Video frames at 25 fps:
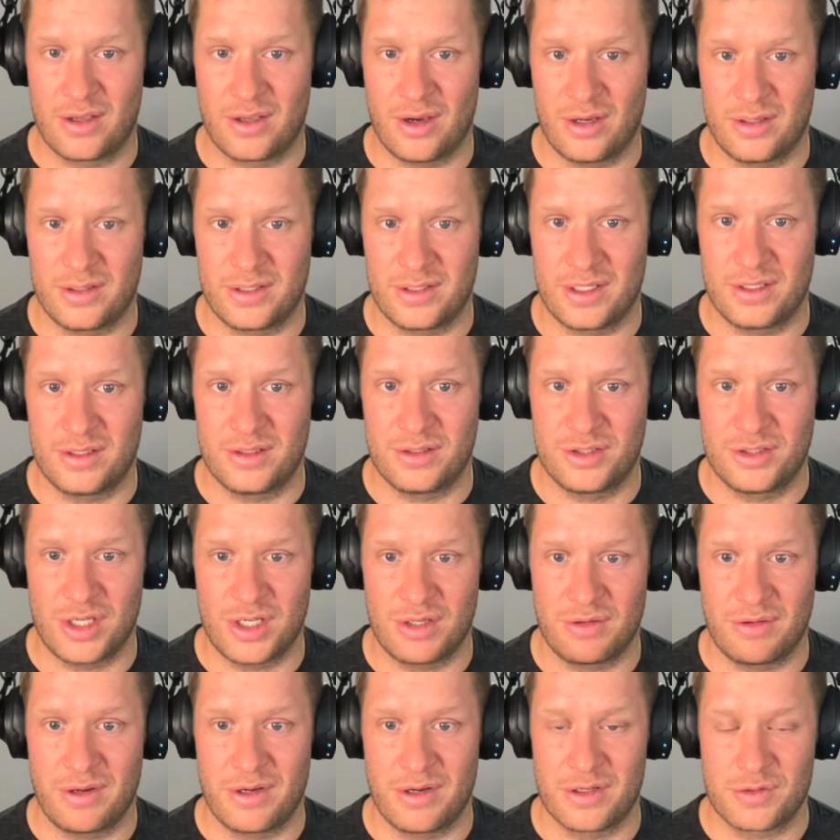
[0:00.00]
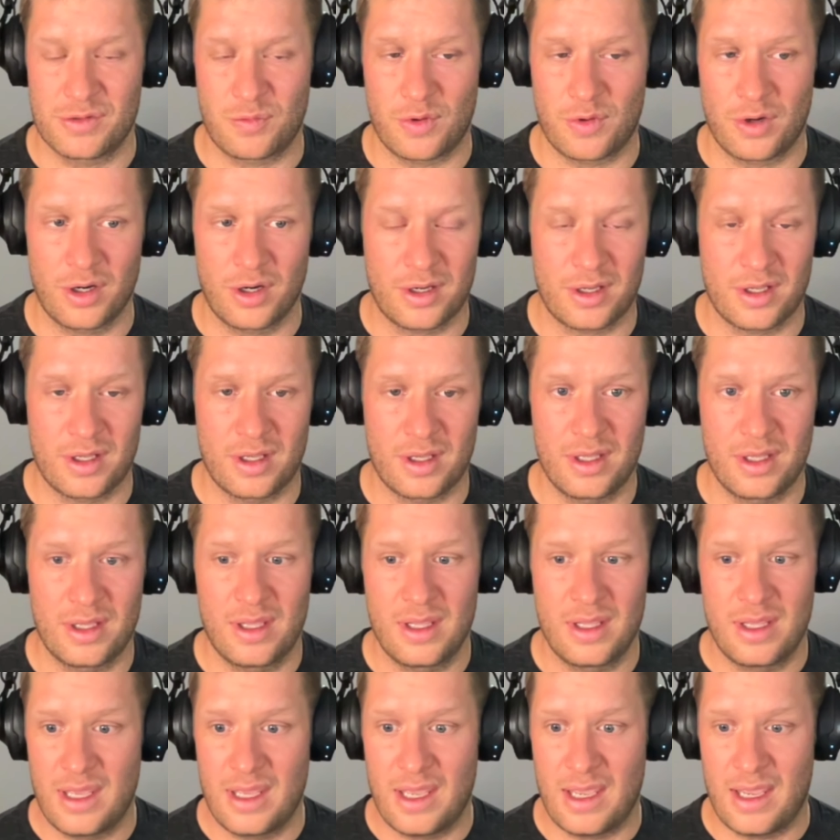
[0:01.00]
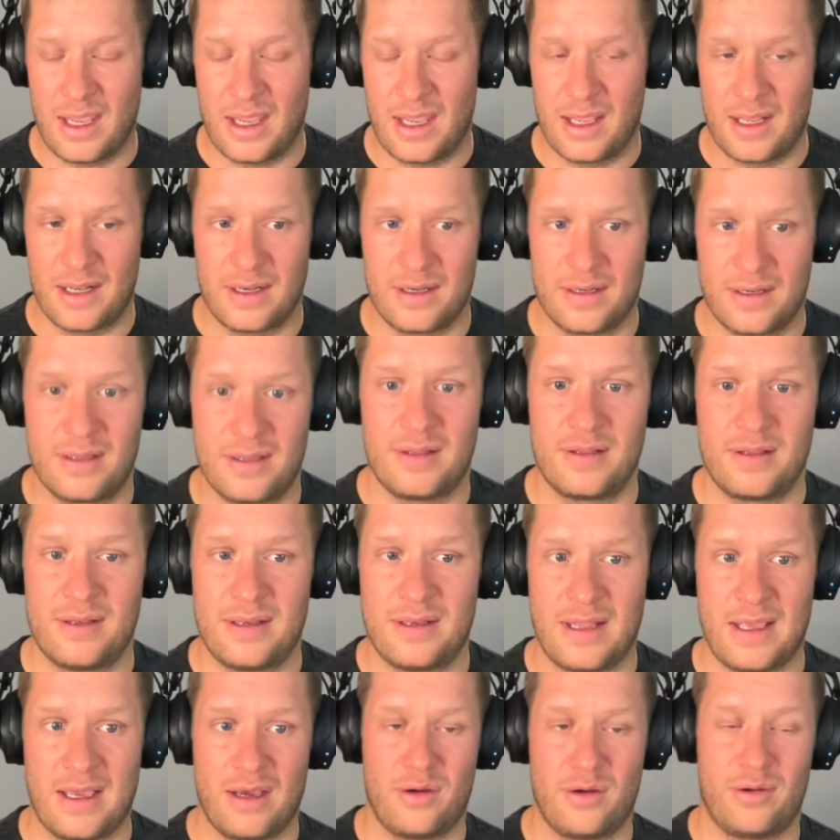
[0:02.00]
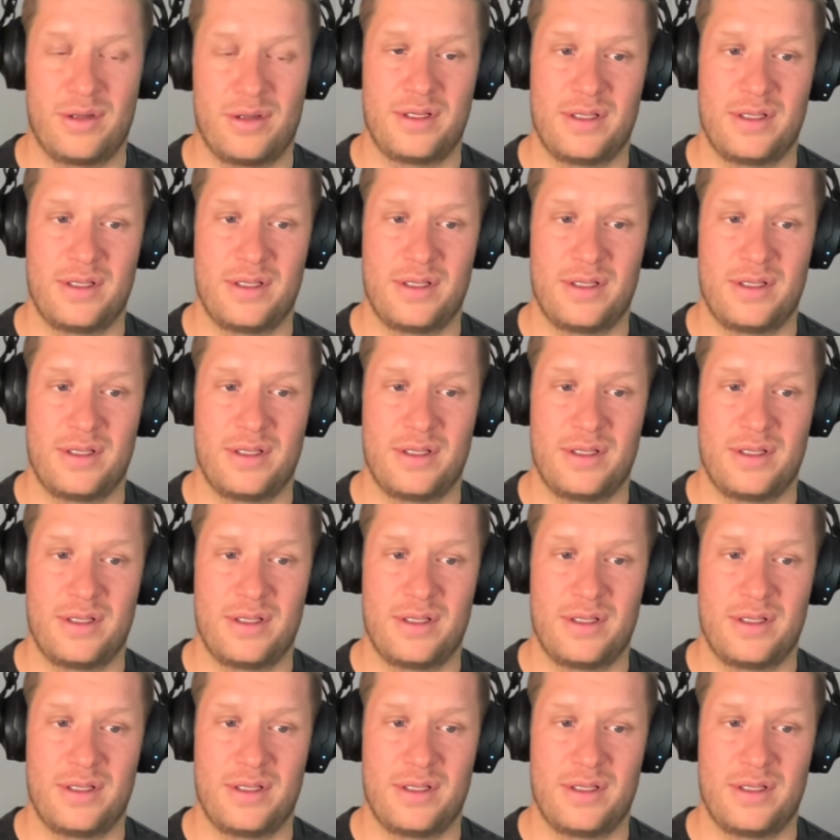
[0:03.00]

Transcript: content generators work. And now it